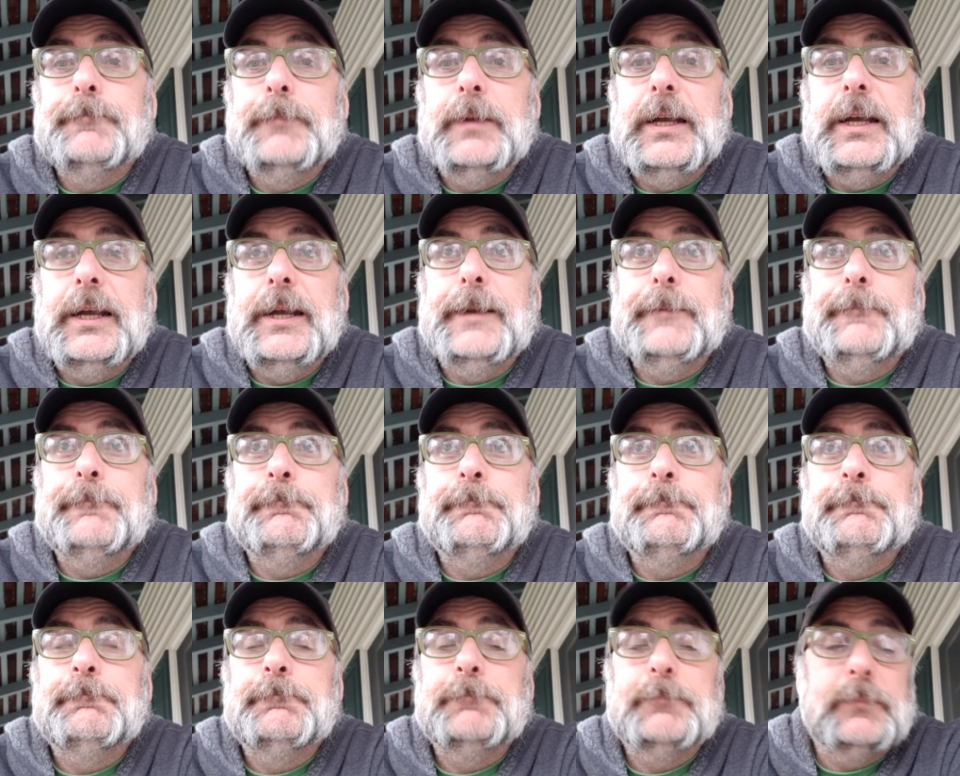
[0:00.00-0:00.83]

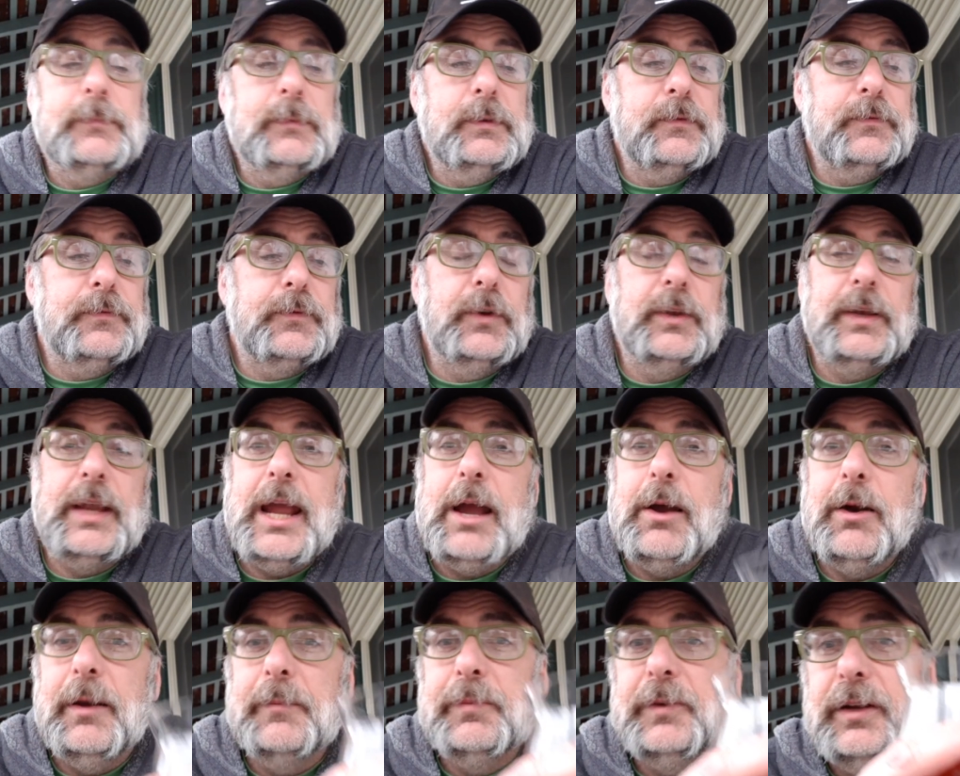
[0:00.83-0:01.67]
Um, for
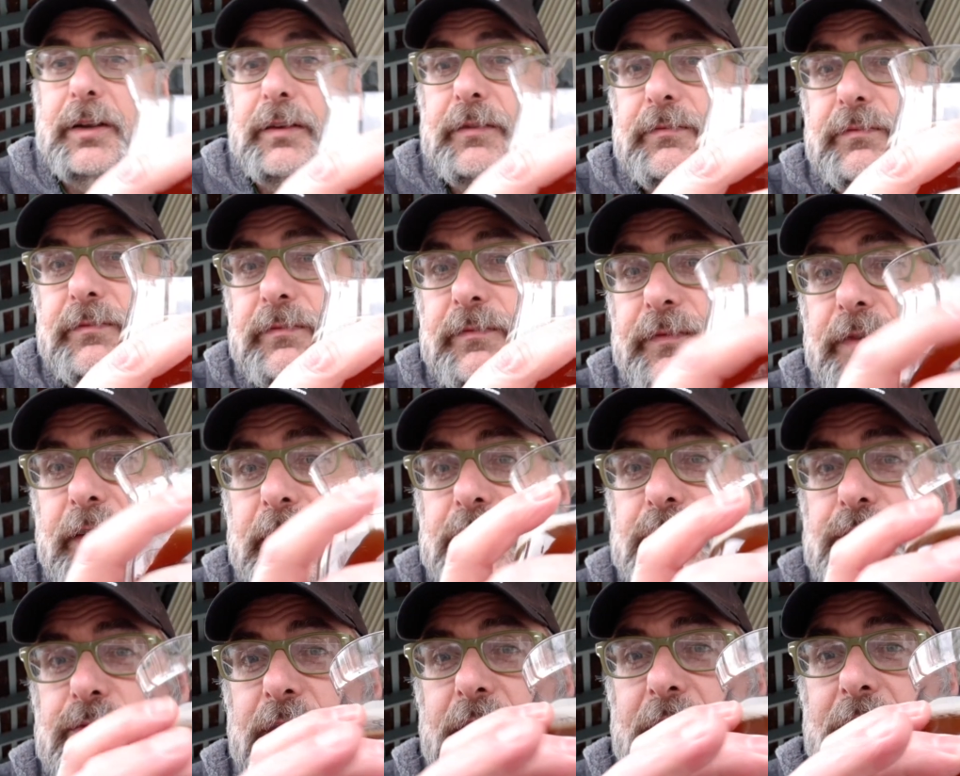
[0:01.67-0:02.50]
now, I'm going to
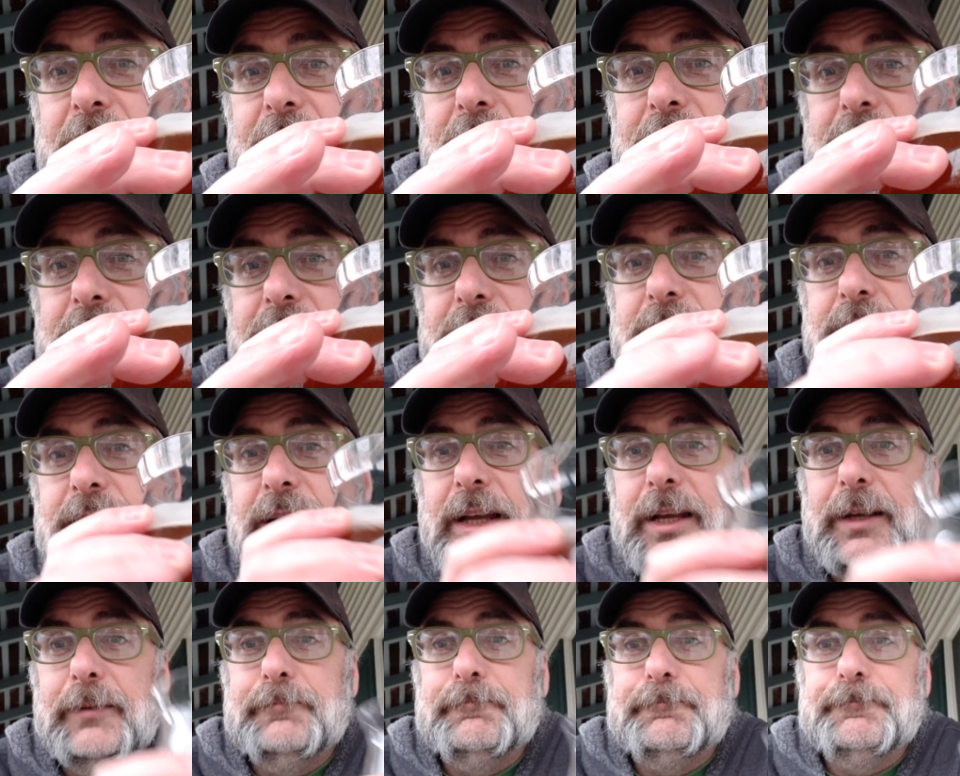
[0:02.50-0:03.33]
finish drinking this
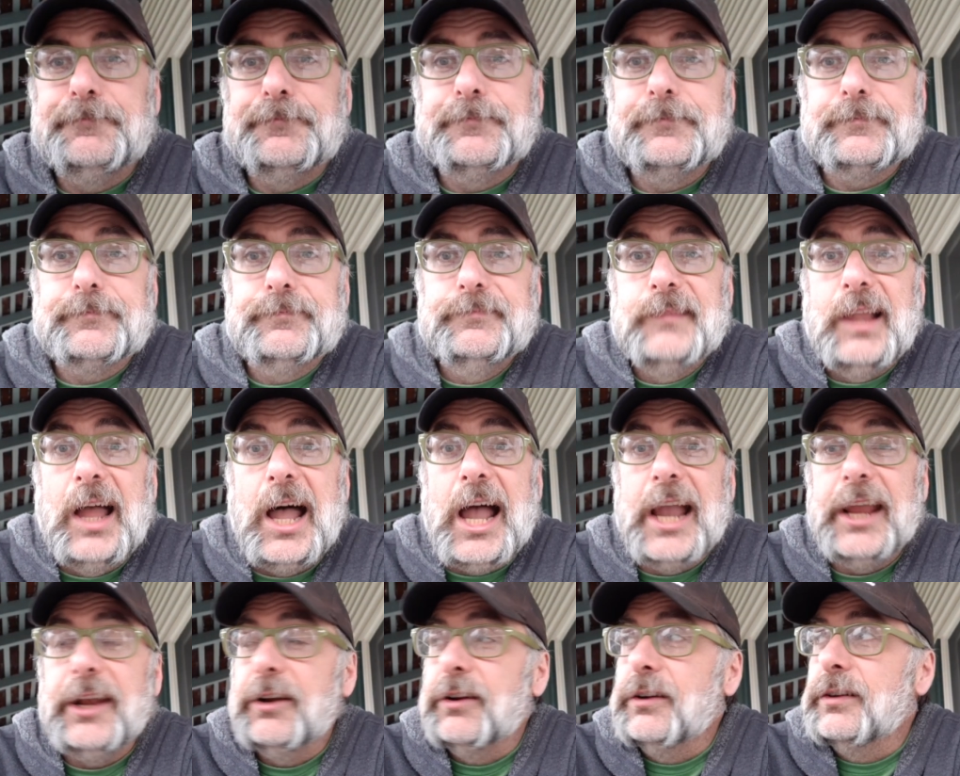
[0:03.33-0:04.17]
um,
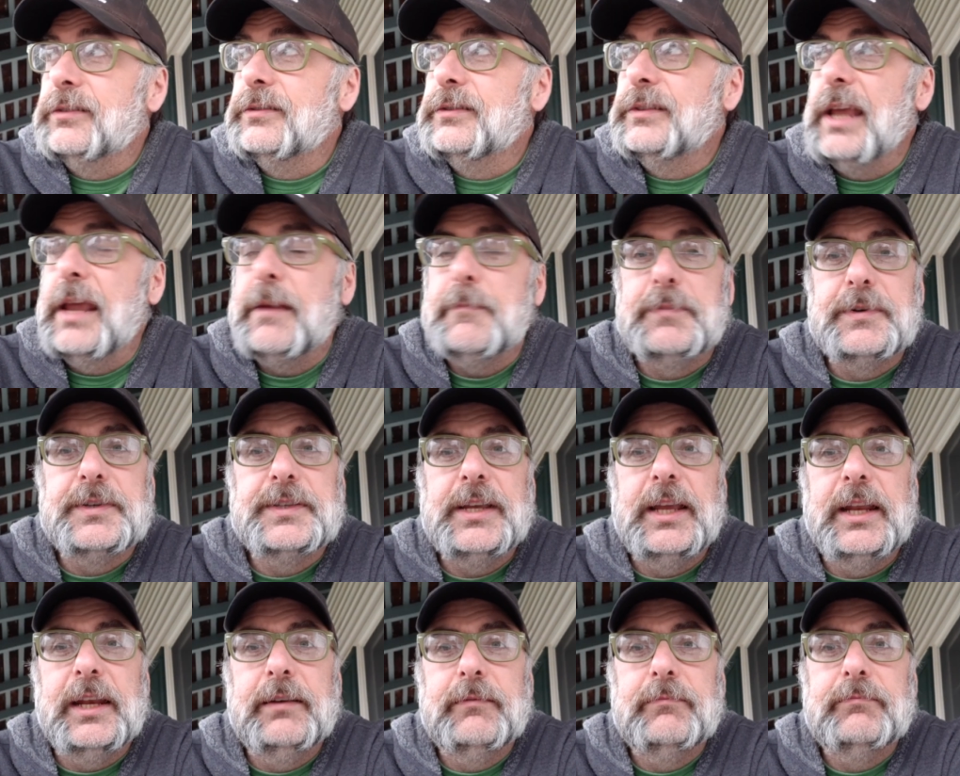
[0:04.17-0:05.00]
9 or
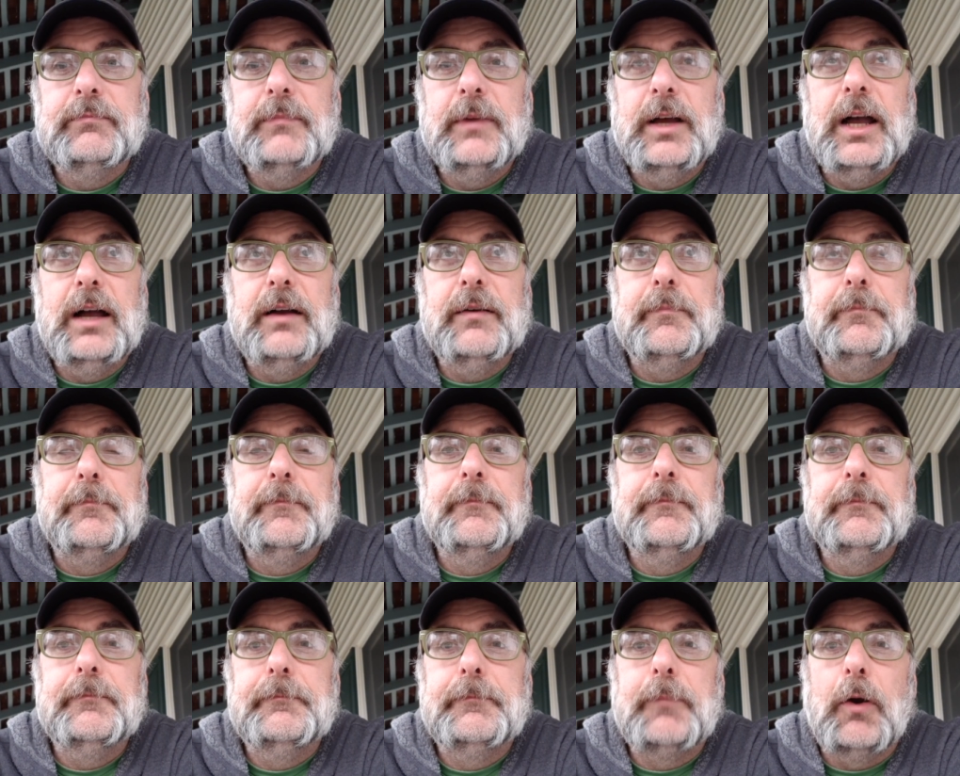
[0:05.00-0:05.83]
10% uh,
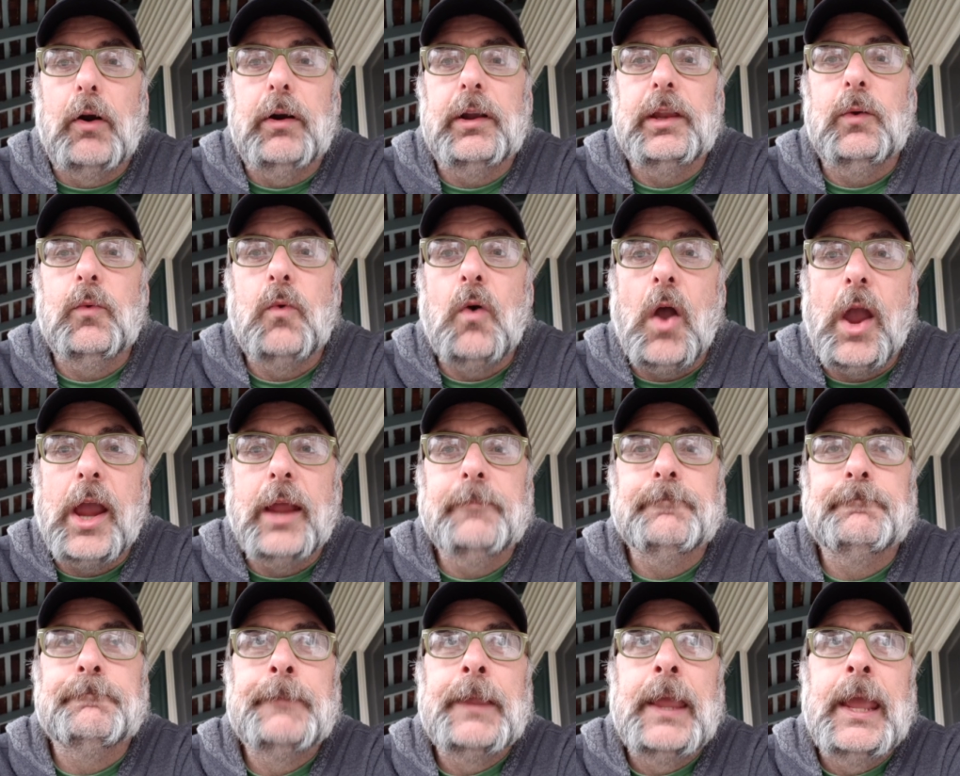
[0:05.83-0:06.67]
barley
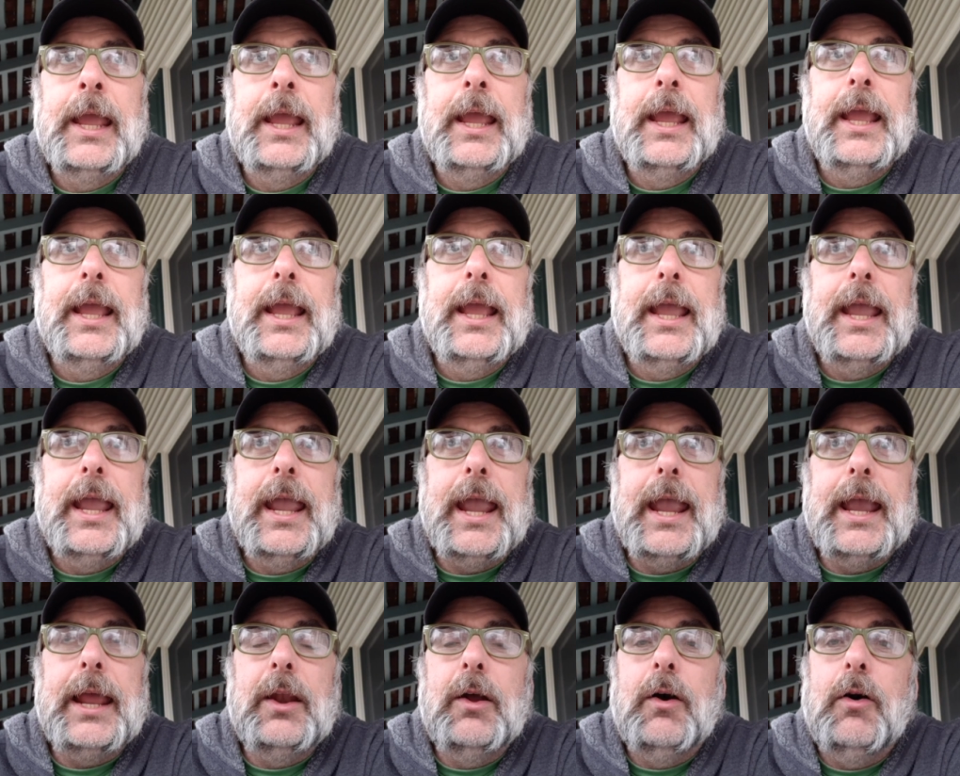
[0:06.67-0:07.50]
wine
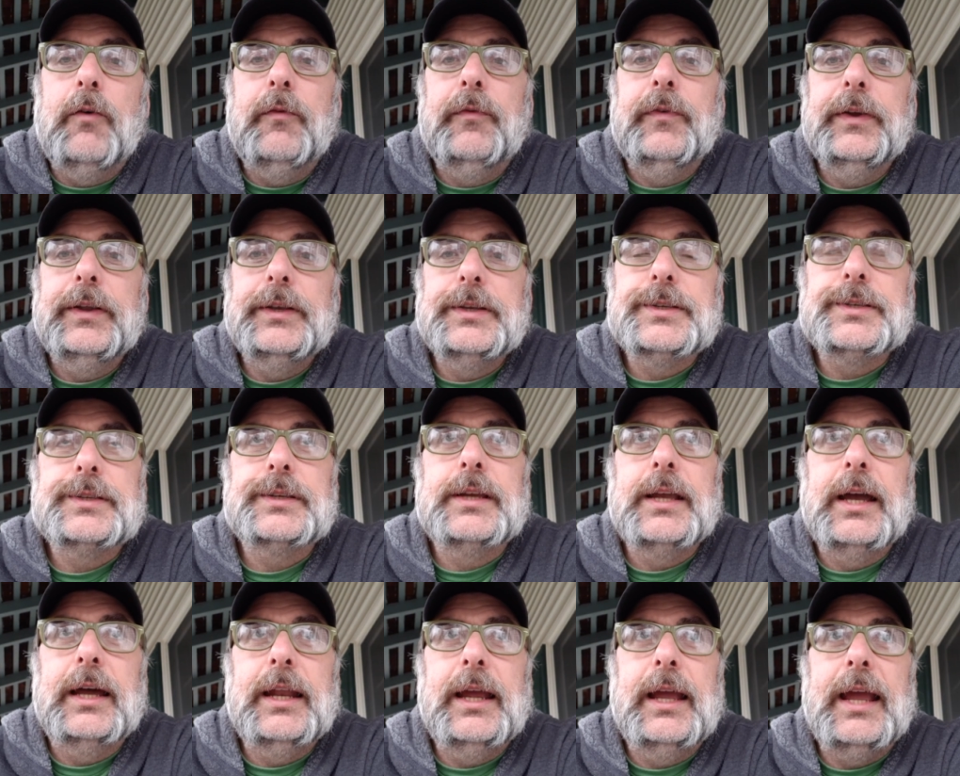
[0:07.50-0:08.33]
and hopefully just
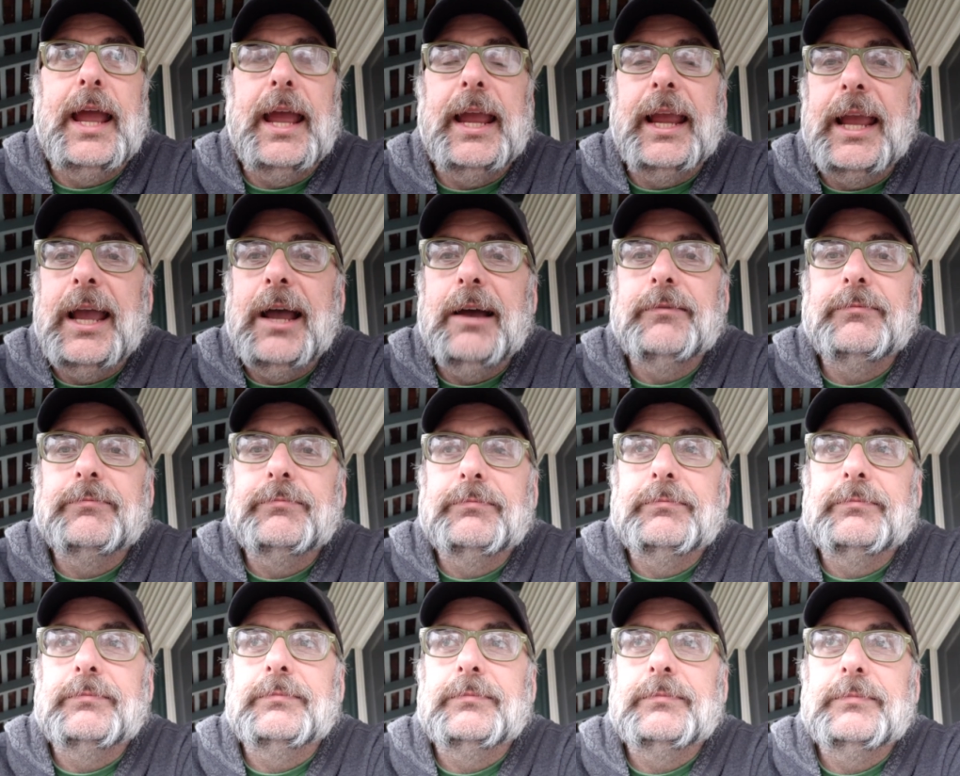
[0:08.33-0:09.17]
kind of hang out
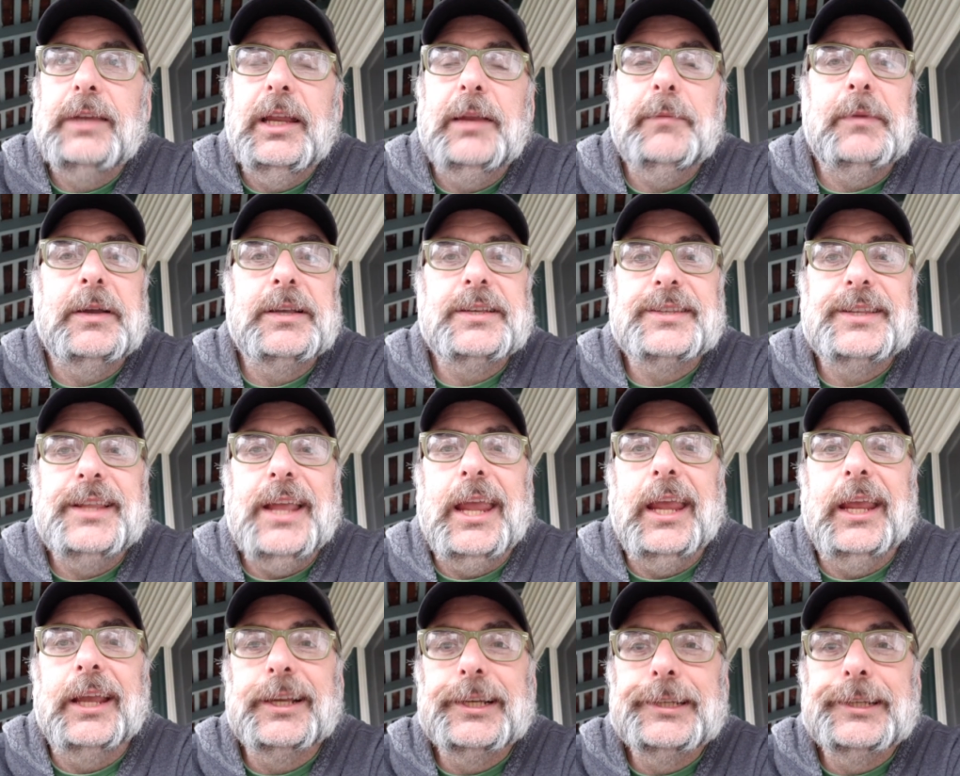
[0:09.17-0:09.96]
and eat my steak.